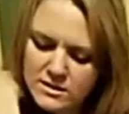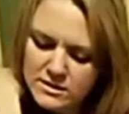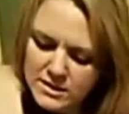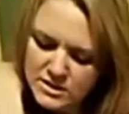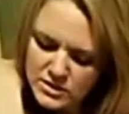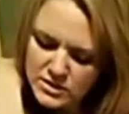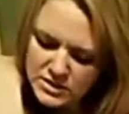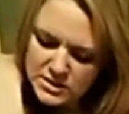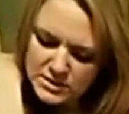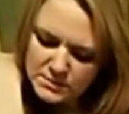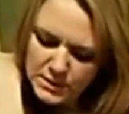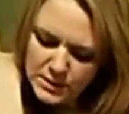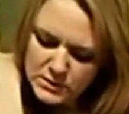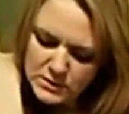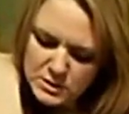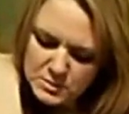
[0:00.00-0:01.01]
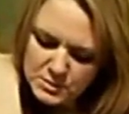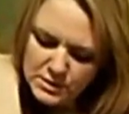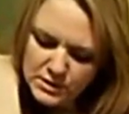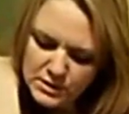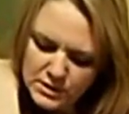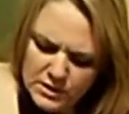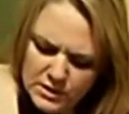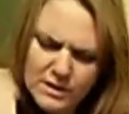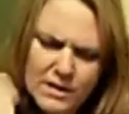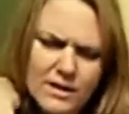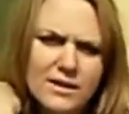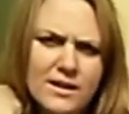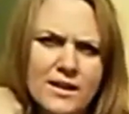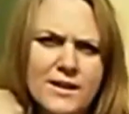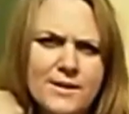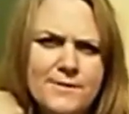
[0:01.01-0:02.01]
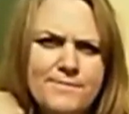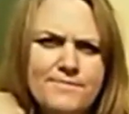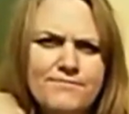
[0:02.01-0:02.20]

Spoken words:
it's just a bone spur, or I